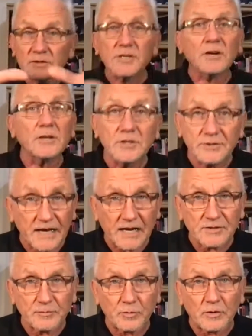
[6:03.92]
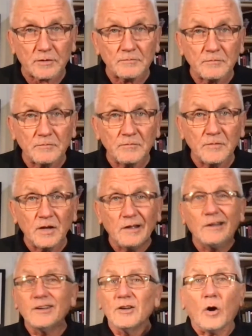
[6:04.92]
on your dashboard,
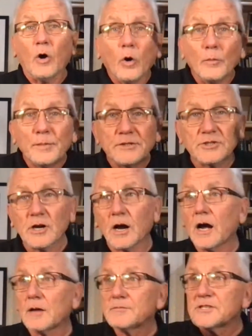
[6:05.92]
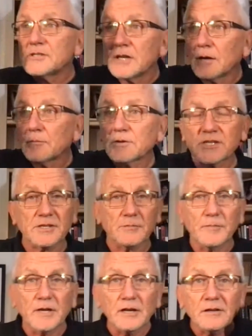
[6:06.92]
open jobs, numbers
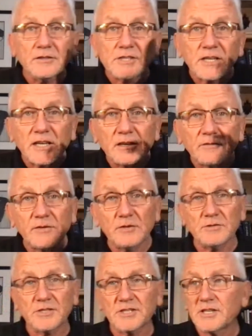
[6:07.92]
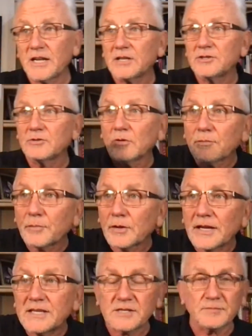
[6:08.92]
submittals, interviews scheduled,
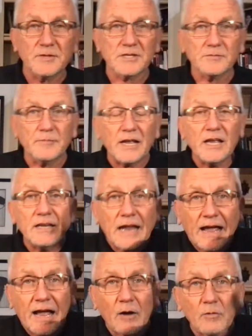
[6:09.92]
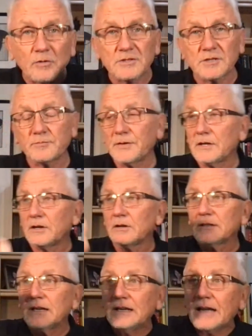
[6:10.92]
placements made, hours billed,
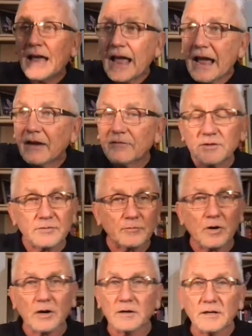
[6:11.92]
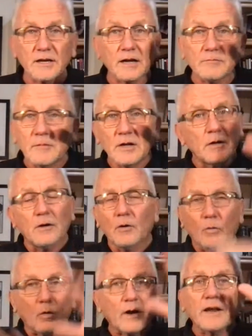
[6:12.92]
average markup,
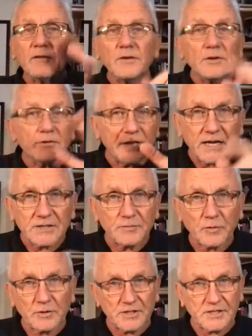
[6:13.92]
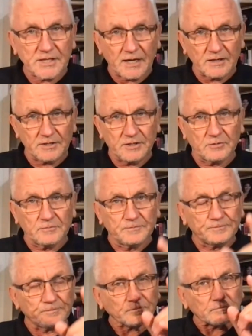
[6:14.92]
whatever your dashboard is telling you,
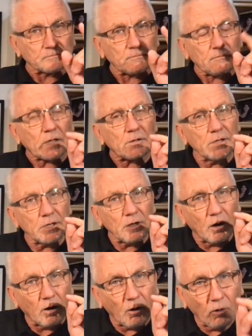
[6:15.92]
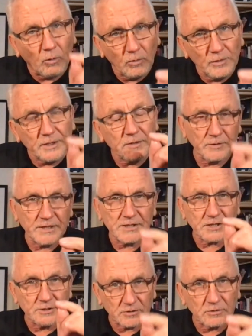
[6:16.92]
the only reason
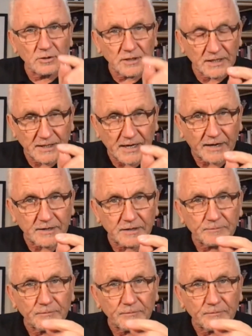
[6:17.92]
you're looking at it